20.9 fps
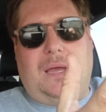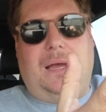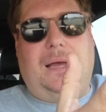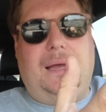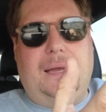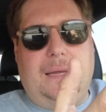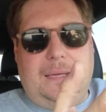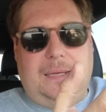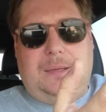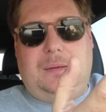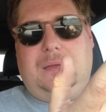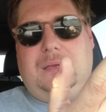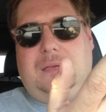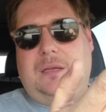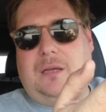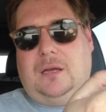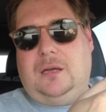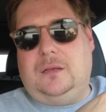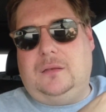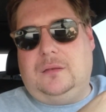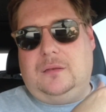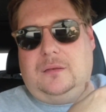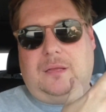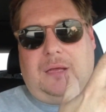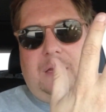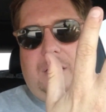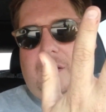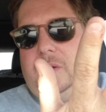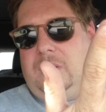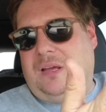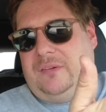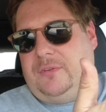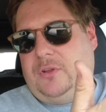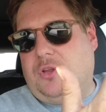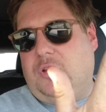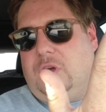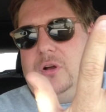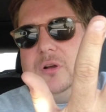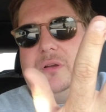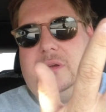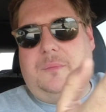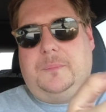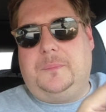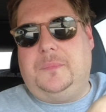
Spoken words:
I don't have a log